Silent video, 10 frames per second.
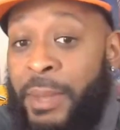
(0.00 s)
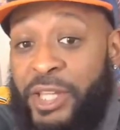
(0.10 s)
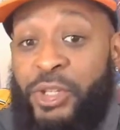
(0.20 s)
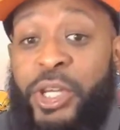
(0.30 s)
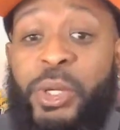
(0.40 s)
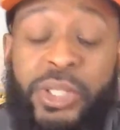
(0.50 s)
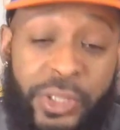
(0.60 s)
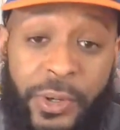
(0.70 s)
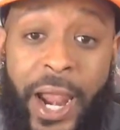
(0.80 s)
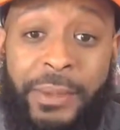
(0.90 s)
Make sure you
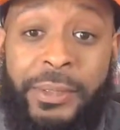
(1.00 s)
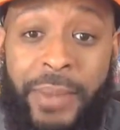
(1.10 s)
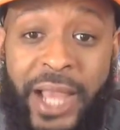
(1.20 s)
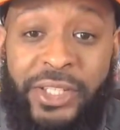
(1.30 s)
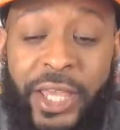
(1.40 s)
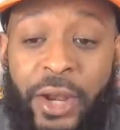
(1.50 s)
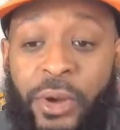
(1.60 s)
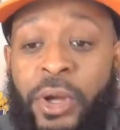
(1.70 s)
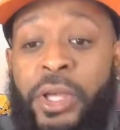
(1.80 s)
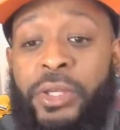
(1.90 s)
subscribe to my
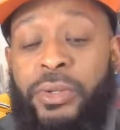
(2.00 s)
channel,